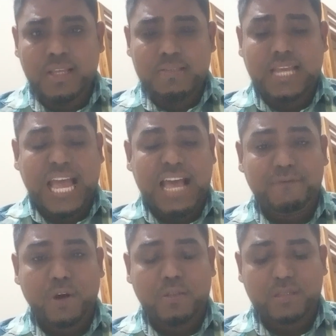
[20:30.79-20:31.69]
So I have
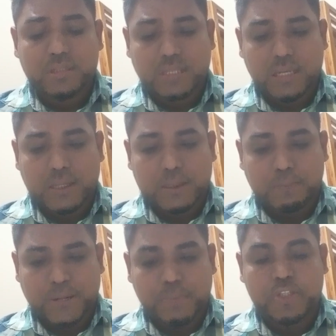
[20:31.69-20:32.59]
got the
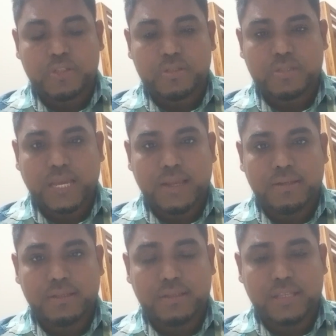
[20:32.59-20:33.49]
permissions, and
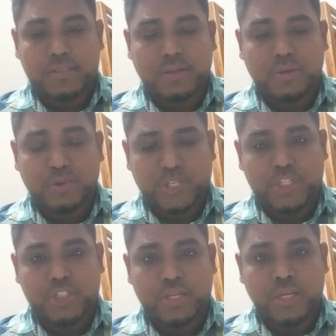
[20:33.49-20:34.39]
this
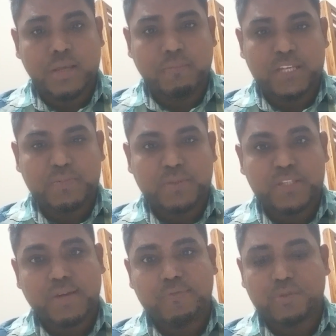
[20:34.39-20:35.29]
notice must be
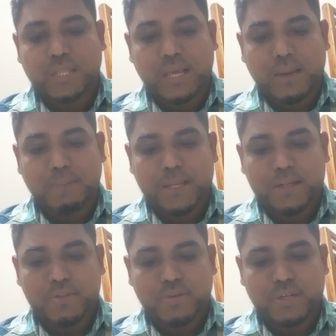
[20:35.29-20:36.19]
served to the
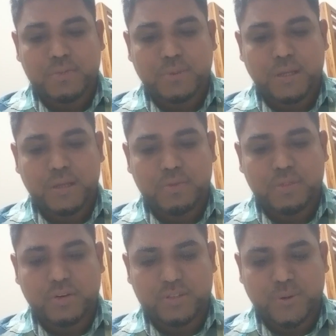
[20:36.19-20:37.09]
appellants to
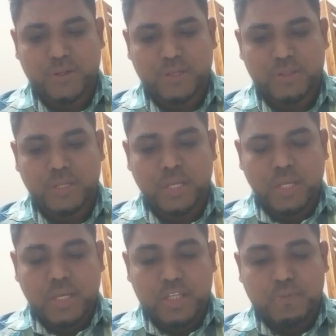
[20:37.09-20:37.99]
the respondent.
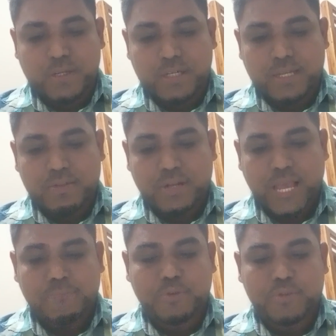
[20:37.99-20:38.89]
Respondent does not
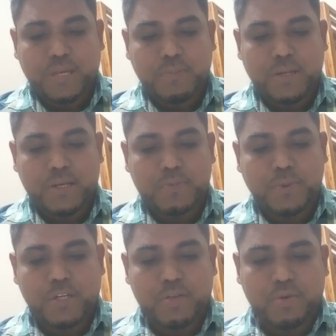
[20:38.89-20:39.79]
have to serve a
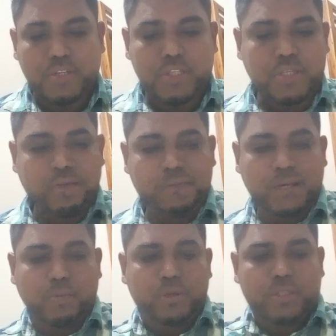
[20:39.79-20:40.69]
respondent notice if the
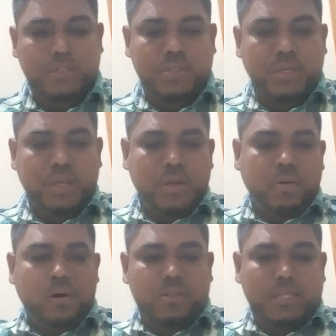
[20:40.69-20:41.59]
wishes
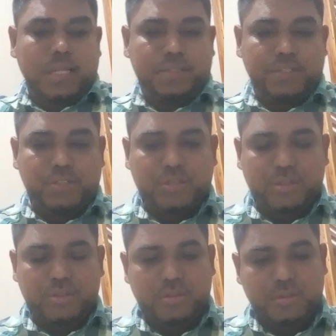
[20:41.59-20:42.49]
original
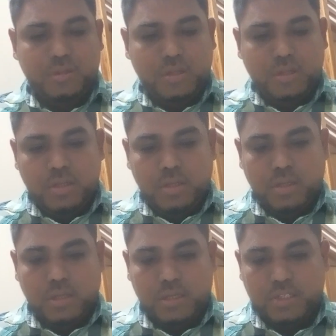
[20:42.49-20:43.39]
decisions
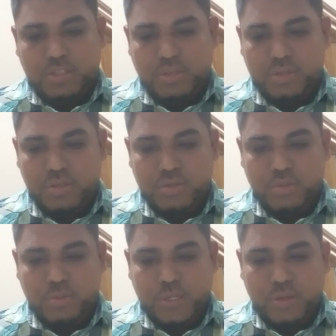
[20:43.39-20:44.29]
a decision
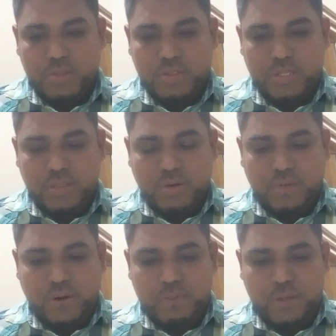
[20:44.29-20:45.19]
to be
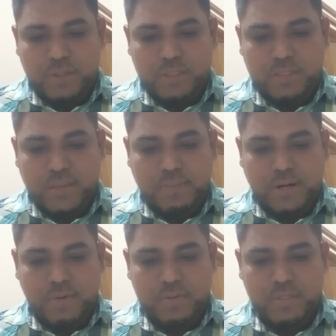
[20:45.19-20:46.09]
confirmed on the same
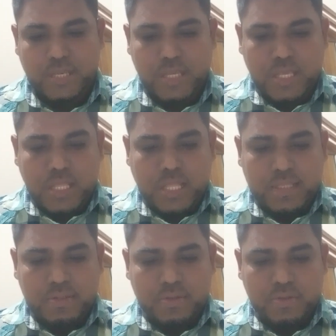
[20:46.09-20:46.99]
grounds
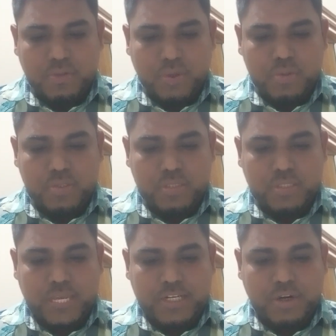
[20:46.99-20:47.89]
as those
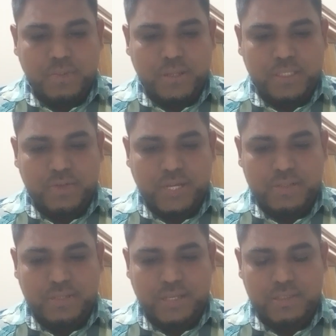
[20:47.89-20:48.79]
set out by the trial
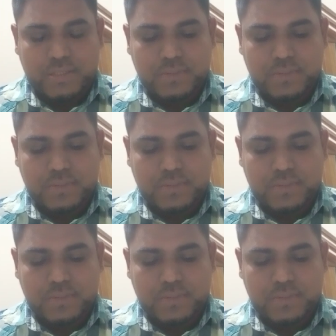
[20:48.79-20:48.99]
judge.